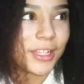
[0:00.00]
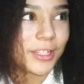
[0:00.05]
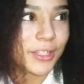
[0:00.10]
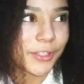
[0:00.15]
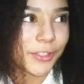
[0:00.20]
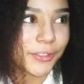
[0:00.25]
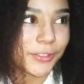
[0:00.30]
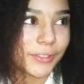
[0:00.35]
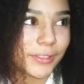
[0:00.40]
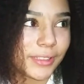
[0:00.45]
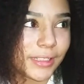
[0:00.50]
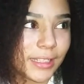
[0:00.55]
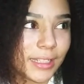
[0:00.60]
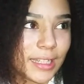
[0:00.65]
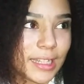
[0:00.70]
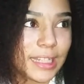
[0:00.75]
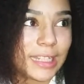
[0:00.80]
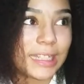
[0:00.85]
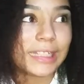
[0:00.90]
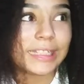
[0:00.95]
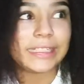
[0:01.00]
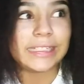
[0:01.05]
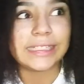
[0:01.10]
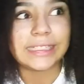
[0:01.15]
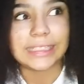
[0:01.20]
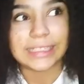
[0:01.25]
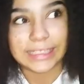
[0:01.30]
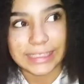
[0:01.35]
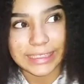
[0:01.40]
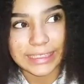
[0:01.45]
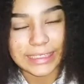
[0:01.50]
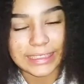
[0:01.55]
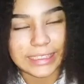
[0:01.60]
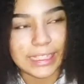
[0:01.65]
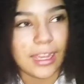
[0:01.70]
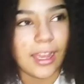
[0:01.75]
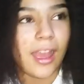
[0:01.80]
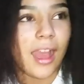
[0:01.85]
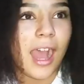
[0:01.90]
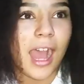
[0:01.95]
So yeah,
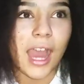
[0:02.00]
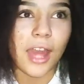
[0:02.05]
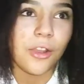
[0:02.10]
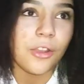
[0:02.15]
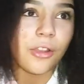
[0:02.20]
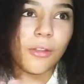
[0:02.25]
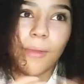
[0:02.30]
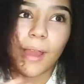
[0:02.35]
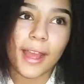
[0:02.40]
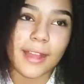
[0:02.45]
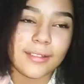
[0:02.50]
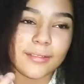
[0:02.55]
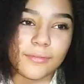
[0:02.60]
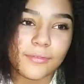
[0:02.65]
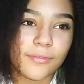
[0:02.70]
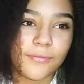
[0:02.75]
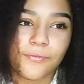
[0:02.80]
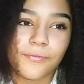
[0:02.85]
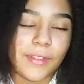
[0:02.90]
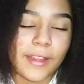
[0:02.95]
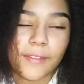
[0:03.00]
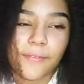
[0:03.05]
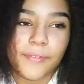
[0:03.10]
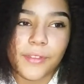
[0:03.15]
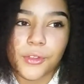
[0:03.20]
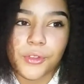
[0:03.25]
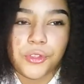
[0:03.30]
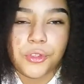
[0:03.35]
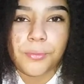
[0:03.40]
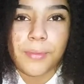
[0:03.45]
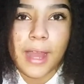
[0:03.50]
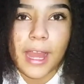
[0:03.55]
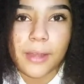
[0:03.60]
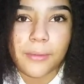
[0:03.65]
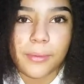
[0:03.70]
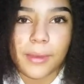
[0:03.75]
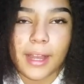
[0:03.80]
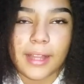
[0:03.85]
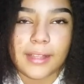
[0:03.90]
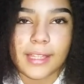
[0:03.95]
I don't know why I feel so
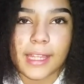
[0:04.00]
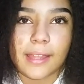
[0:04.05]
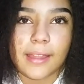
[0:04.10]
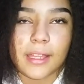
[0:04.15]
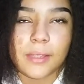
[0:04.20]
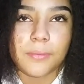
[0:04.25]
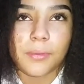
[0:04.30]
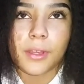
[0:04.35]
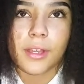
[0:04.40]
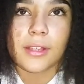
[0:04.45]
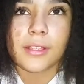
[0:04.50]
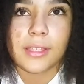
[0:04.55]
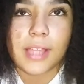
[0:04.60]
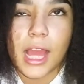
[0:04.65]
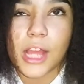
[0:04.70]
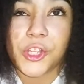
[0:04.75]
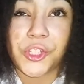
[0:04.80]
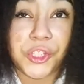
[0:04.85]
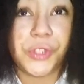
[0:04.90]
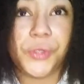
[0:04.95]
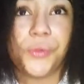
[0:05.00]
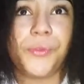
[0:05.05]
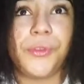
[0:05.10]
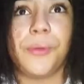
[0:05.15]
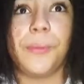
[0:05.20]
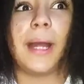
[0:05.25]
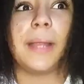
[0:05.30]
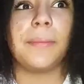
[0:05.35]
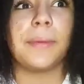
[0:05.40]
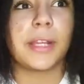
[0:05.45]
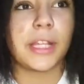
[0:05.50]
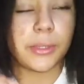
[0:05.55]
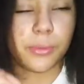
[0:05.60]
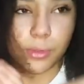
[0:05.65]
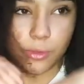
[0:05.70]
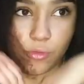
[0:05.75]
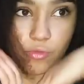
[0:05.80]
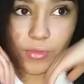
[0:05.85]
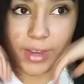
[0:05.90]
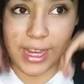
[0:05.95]
bad when I say this because I shouldn't feel bad because
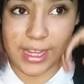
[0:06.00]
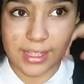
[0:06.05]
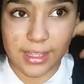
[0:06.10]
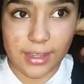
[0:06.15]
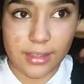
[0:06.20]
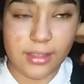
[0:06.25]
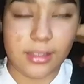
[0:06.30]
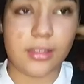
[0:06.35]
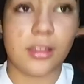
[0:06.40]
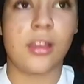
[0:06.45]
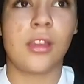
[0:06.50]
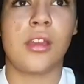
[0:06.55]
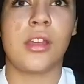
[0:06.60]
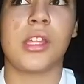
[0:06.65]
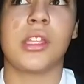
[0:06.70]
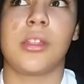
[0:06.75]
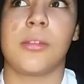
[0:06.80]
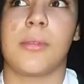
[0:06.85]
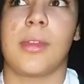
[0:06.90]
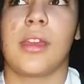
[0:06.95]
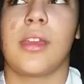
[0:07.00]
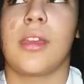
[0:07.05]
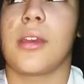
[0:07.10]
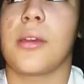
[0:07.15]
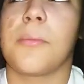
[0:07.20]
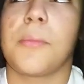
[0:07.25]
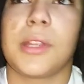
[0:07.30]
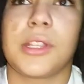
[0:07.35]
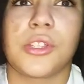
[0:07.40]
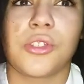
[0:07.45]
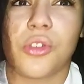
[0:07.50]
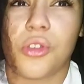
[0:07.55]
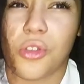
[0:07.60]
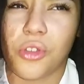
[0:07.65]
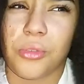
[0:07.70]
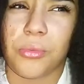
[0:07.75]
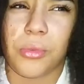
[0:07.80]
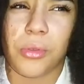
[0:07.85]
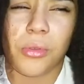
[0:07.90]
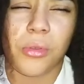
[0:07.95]
it was racist to me, which is
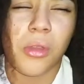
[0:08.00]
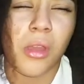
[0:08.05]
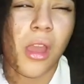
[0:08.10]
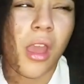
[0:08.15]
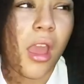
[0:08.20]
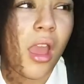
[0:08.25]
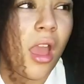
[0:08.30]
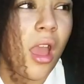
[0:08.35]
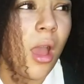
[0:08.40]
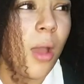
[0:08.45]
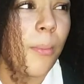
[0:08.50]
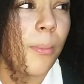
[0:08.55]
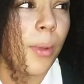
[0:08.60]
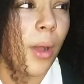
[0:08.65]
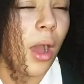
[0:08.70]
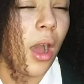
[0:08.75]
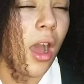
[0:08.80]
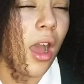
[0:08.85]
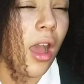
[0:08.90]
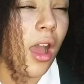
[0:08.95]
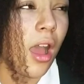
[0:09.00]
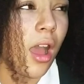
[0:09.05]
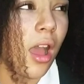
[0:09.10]
horrible. But